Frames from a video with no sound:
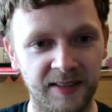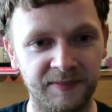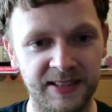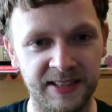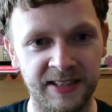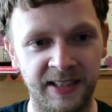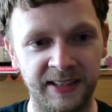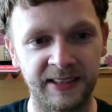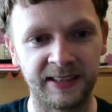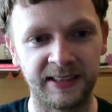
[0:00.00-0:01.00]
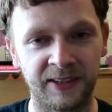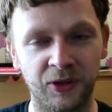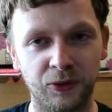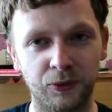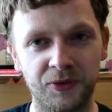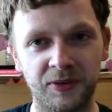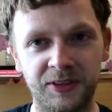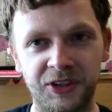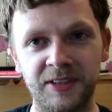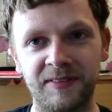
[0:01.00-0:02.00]
This is an old
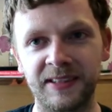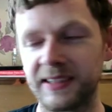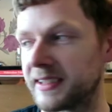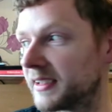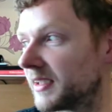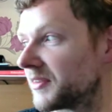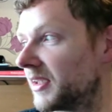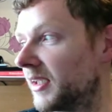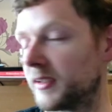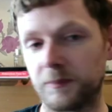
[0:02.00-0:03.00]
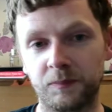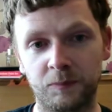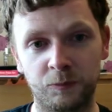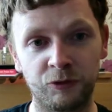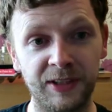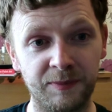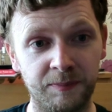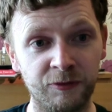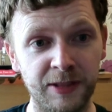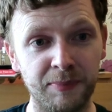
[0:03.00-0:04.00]
GVE card,
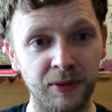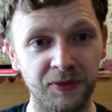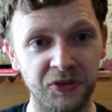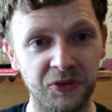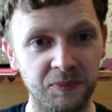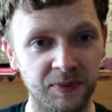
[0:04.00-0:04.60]
rebordered.